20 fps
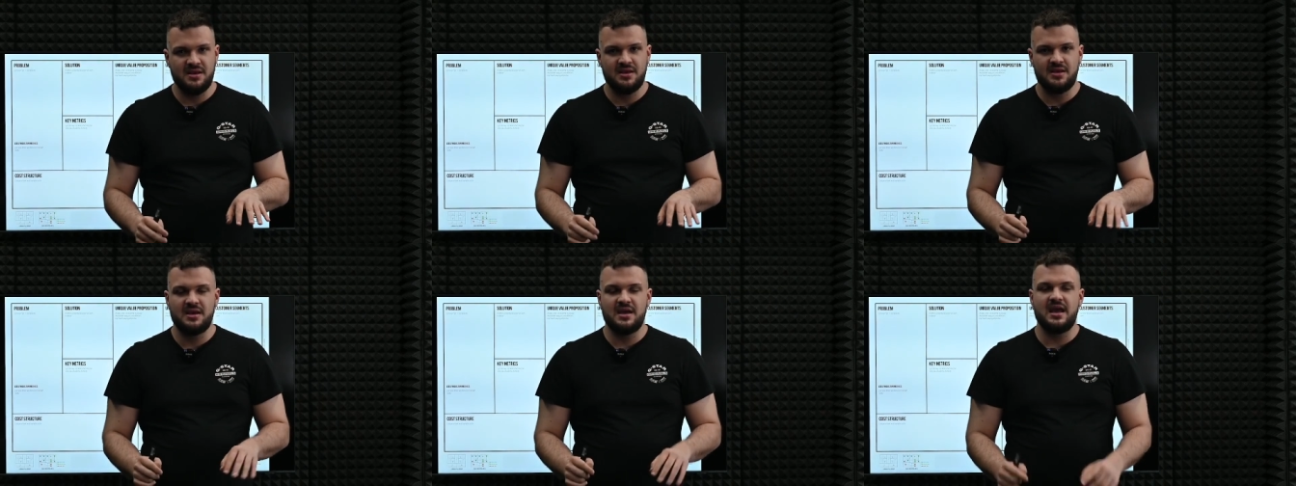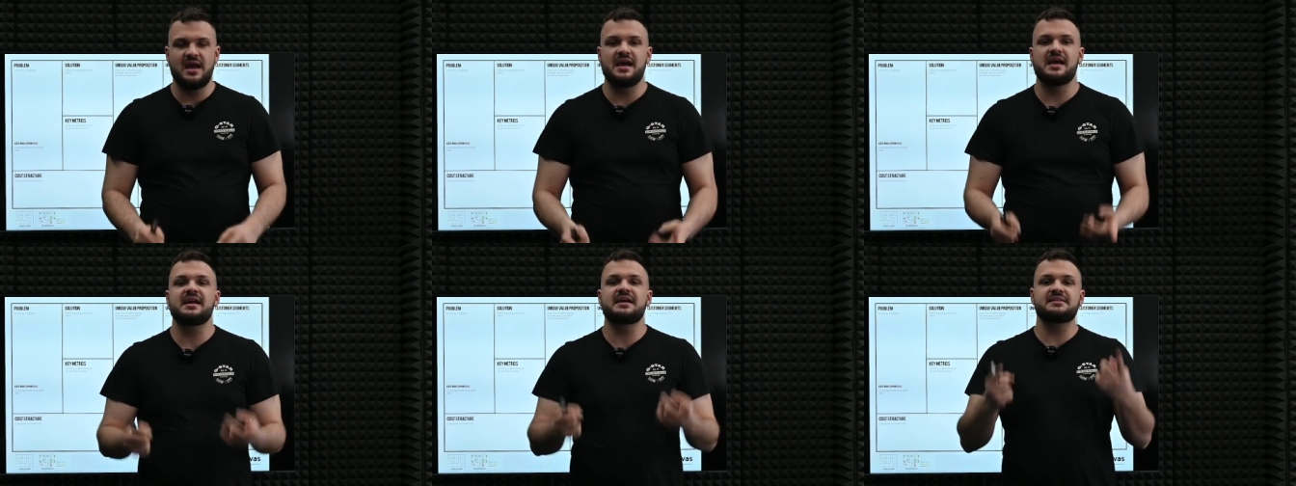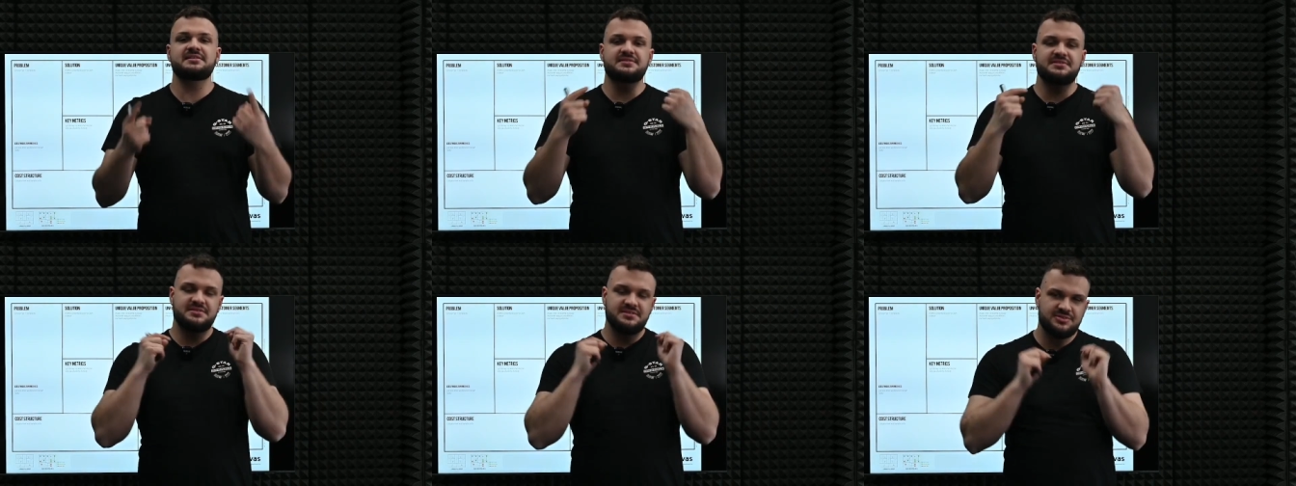
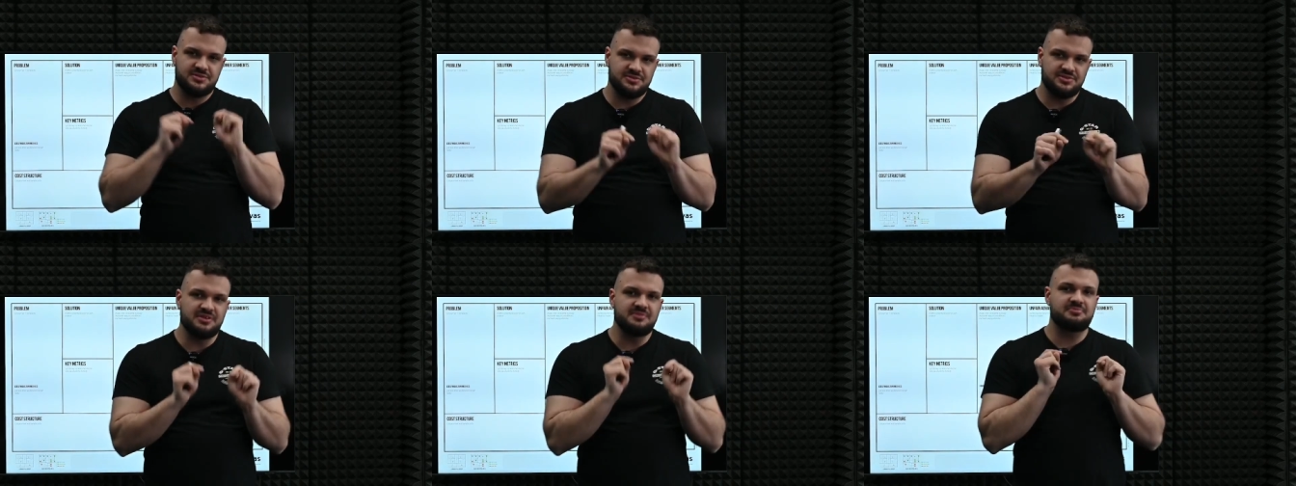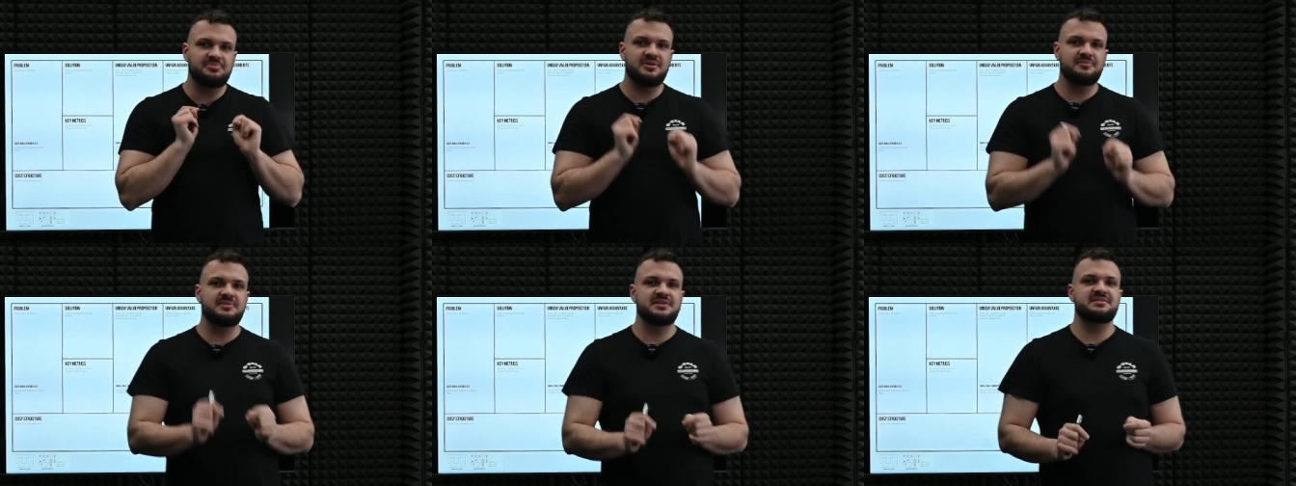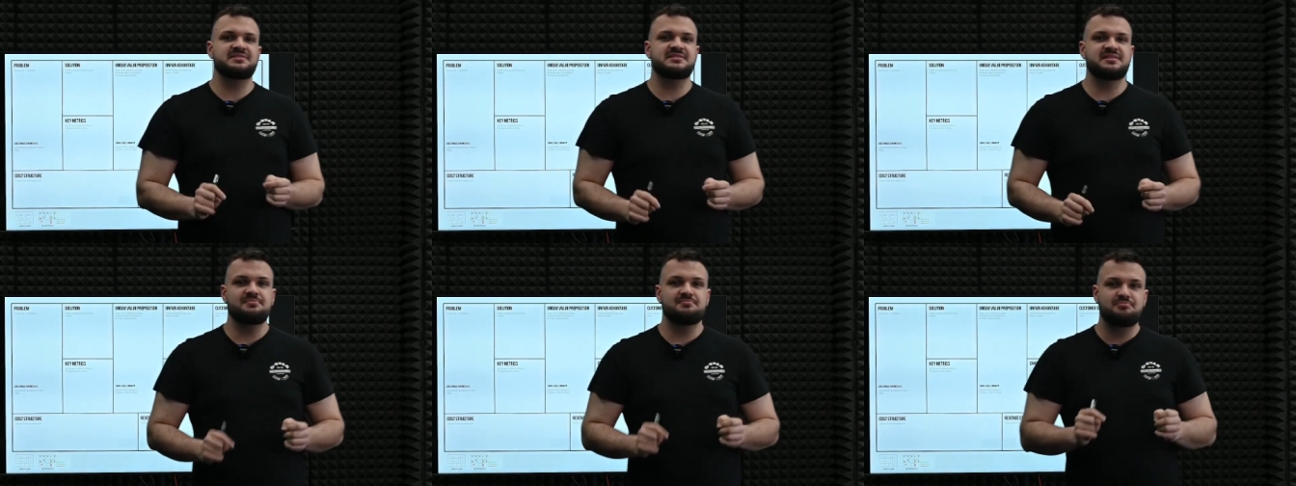And to implement
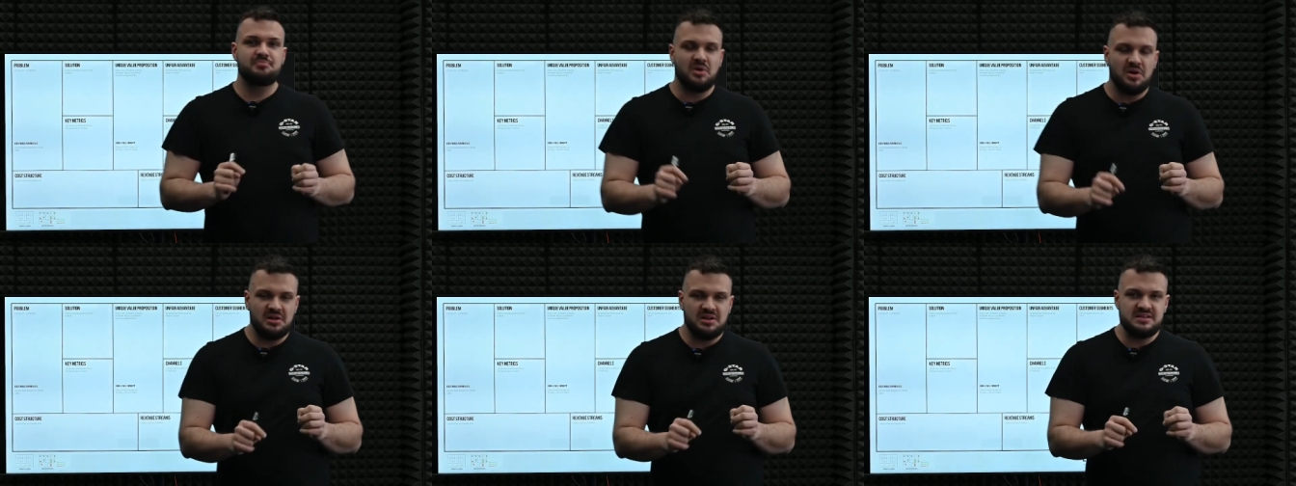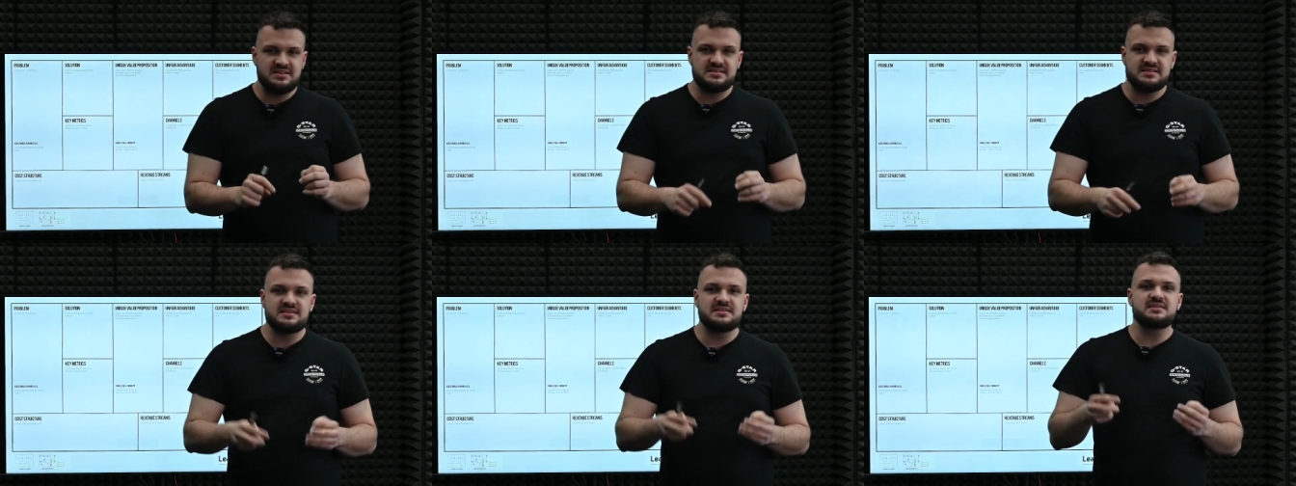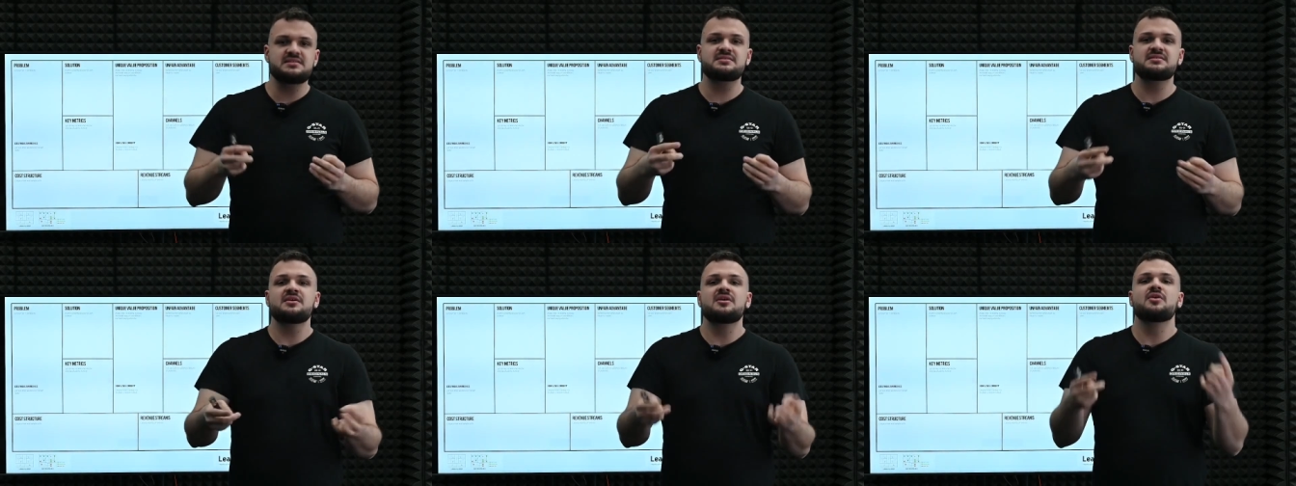some
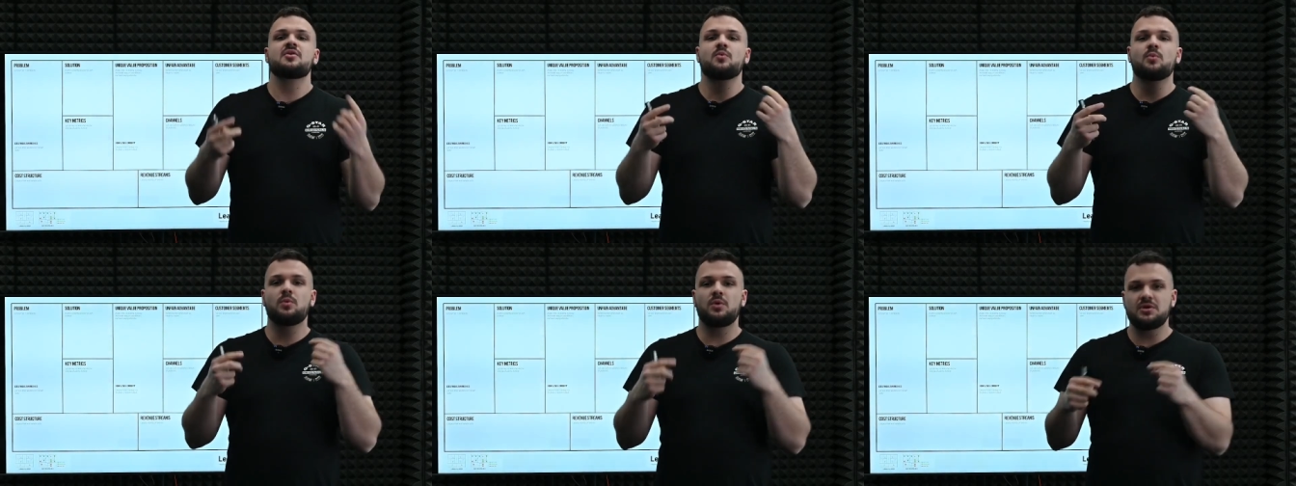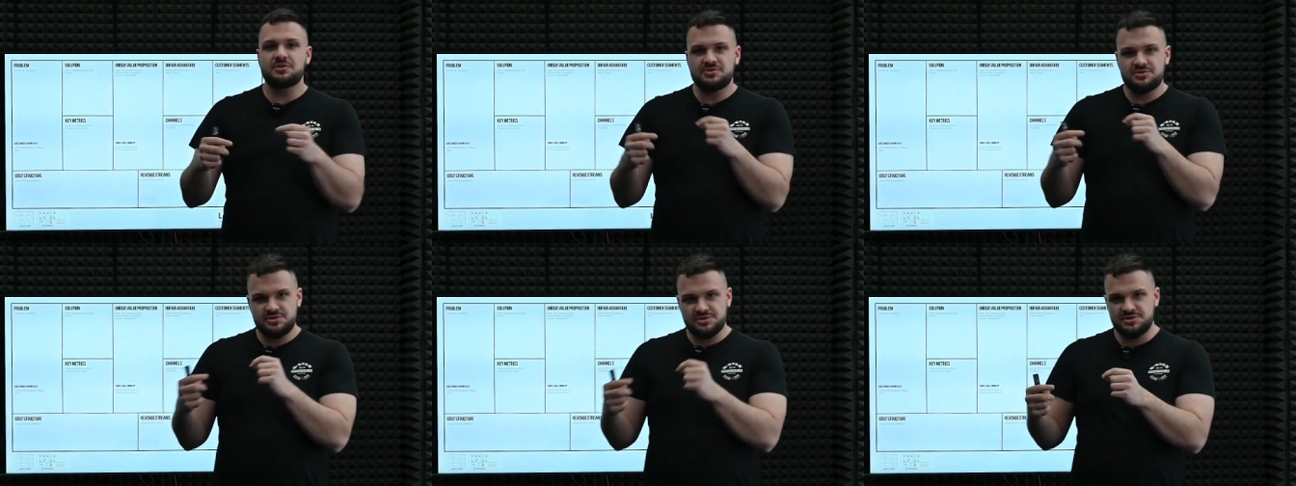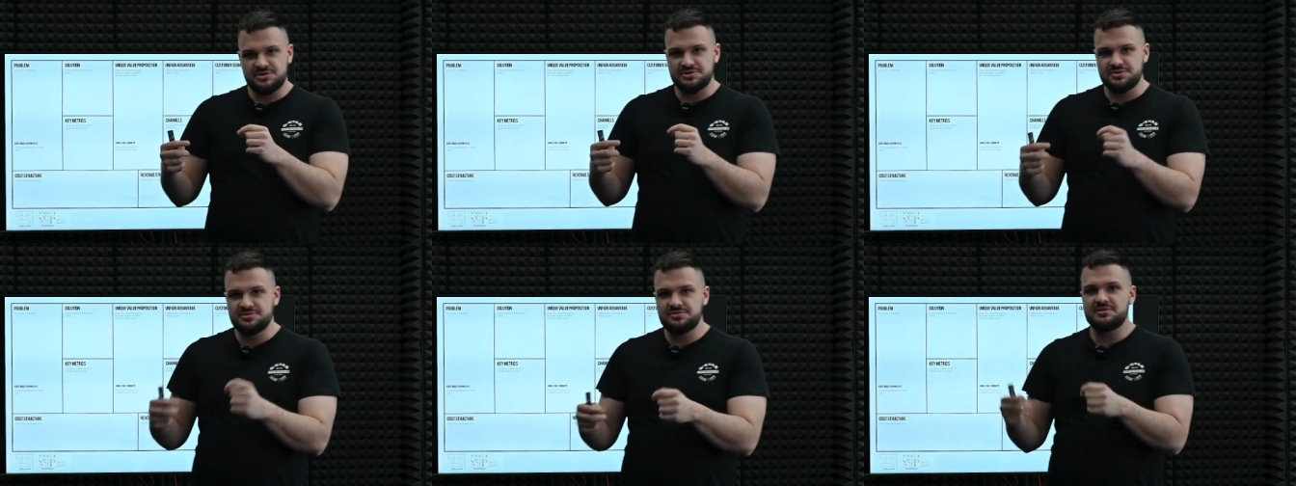policies, what to
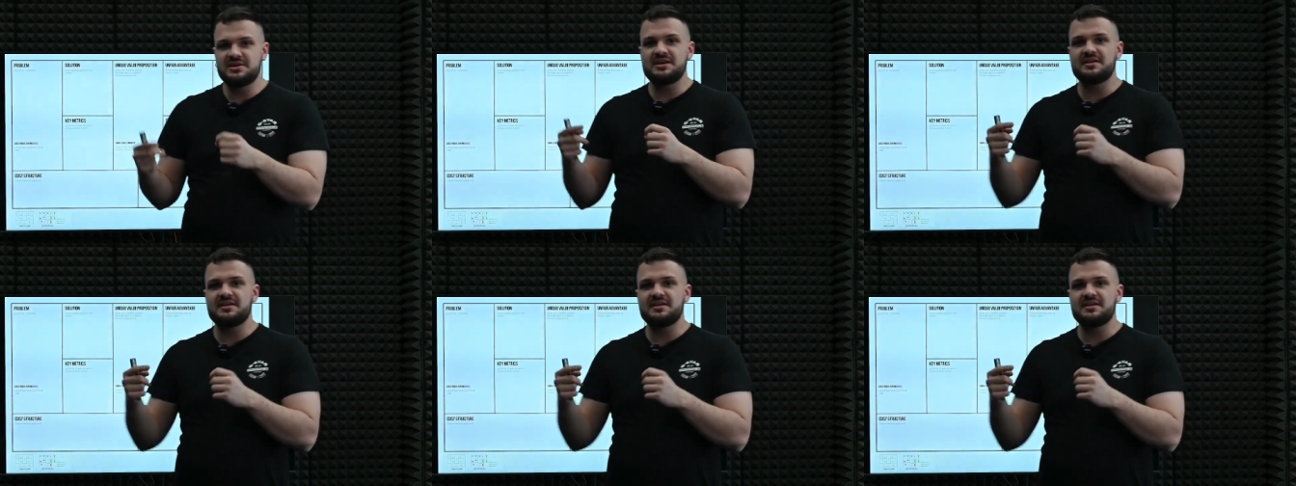do if